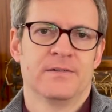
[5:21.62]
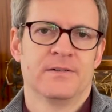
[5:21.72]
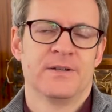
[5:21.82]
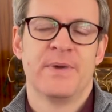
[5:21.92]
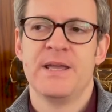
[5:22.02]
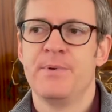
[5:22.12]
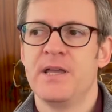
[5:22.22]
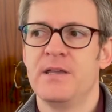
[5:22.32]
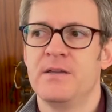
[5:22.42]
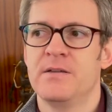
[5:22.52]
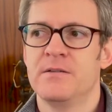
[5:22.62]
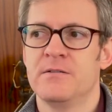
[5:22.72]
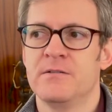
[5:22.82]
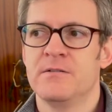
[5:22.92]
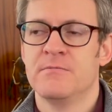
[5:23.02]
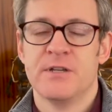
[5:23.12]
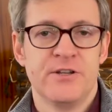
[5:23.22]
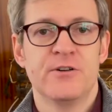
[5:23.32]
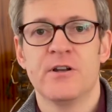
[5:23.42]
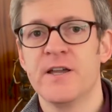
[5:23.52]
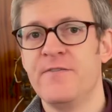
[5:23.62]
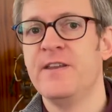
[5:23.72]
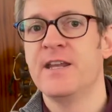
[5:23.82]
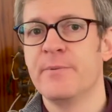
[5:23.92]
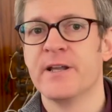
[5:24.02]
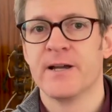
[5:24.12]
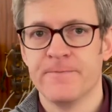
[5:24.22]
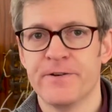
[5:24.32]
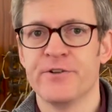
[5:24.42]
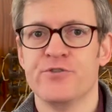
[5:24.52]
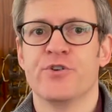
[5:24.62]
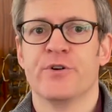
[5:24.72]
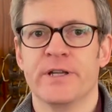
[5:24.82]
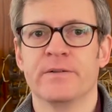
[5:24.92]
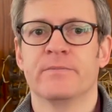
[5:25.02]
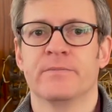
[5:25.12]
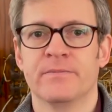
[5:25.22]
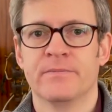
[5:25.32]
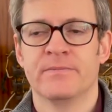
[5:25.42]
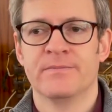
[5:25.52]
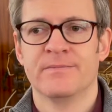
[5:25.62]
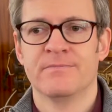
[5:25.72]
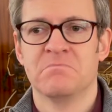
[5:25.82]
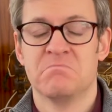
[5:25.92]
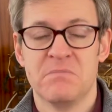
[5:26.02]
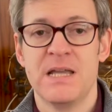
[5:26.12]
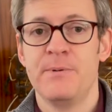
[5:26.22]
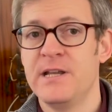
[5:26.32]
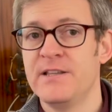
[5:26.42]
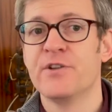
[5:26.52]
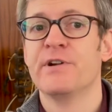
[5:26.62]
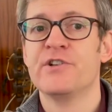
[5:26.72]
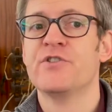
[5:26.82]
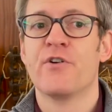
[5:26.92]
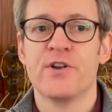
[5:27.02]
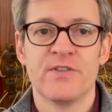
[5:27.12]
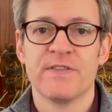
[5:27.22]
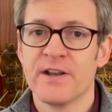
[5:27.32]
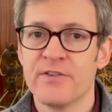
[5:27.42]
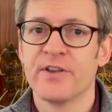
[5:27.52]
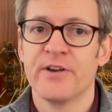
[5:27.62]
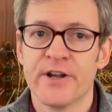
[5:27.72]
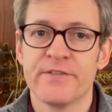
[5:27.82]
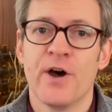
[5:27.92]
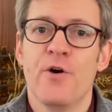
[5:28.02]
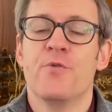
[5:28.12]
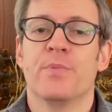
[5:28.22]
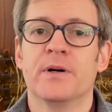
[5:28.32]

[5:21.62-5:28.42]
And maybe in your life you need a bit of comfort and joy. Maybe you need the reassurance that there is a God of hope.